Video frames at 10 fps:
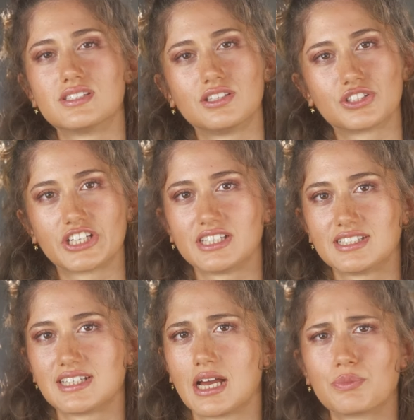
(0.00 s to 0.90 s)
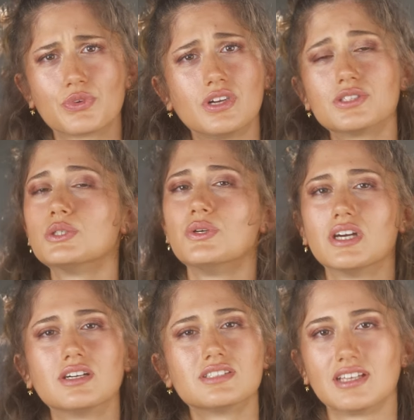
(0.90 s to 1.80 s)
that during that time, we're all too
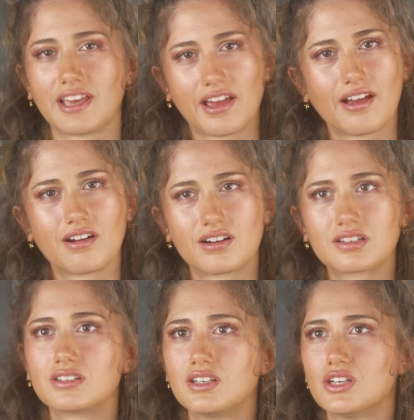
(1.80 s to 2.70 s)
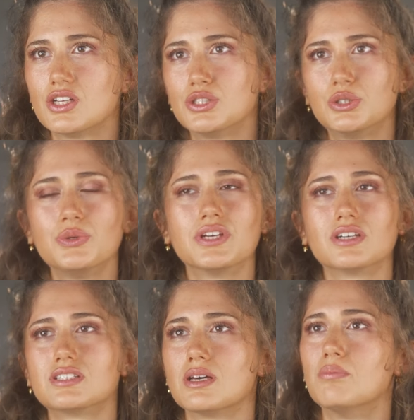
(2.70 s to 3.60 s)
young to care, too
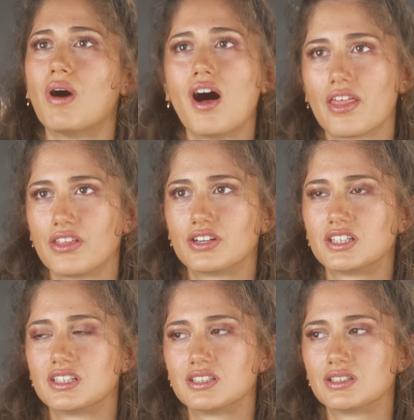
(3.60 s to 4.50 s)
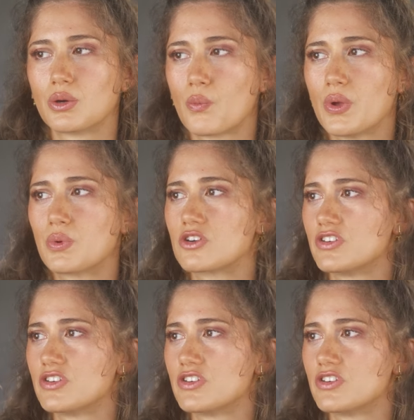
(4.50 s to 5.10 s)
young to bother. We were